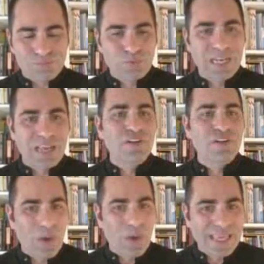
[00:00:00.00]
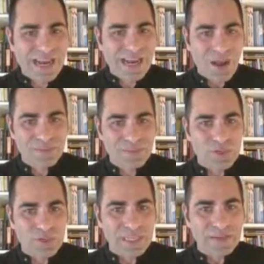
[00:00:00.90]
whenever they wake up in the
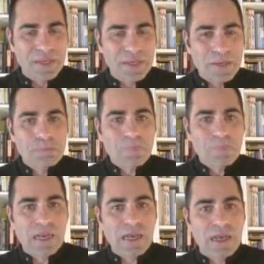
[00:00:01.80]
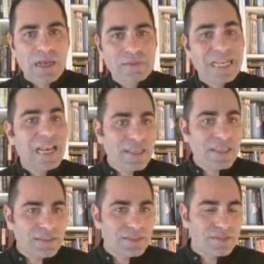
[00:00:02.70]
morning. The
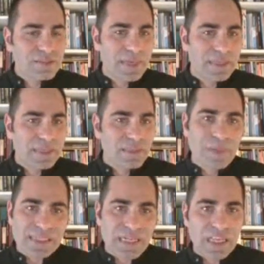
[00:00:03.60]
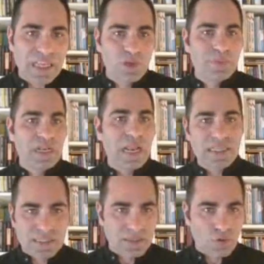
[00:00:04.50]
light, the best light will be
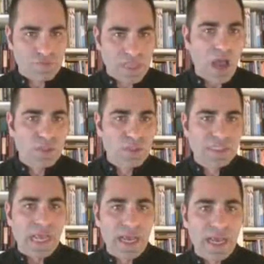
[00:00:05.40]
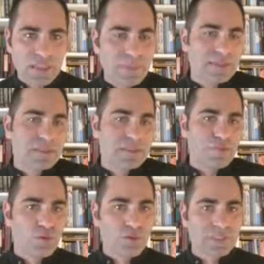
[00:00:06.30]
light of the outside, but
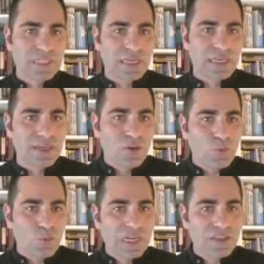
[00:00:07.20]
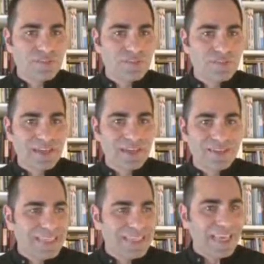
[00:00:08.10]
of course we
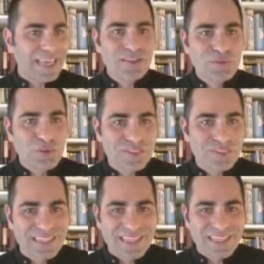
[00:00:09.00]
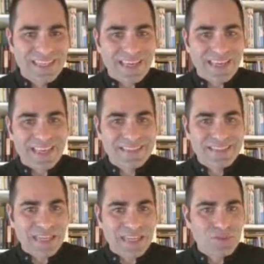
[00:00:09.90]
live indoors,
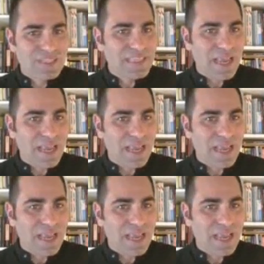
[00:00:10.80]
and not all the